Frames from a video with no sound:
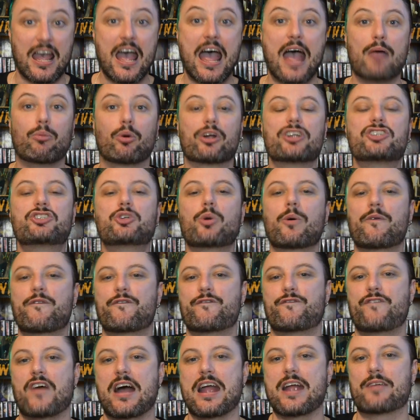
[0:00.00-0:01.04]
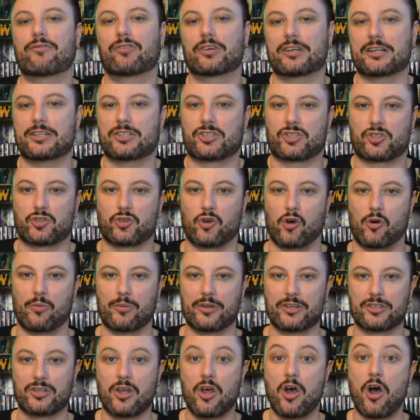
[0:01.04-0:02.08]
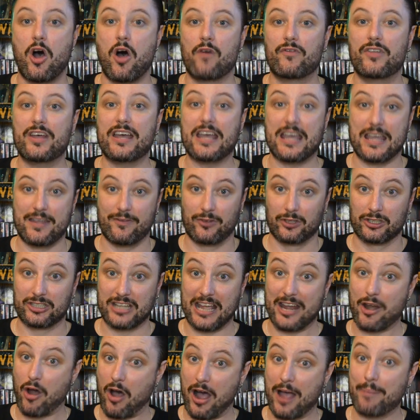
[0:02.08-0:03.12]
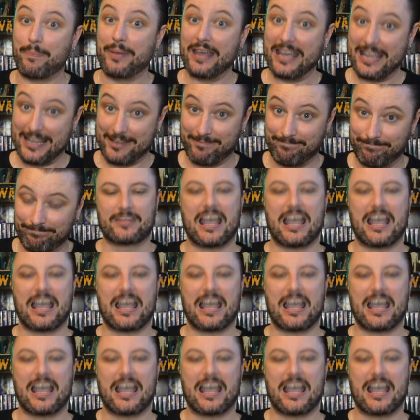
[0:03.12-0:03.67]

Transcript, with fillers: and what is your favourite installment of the Evil Dead I P.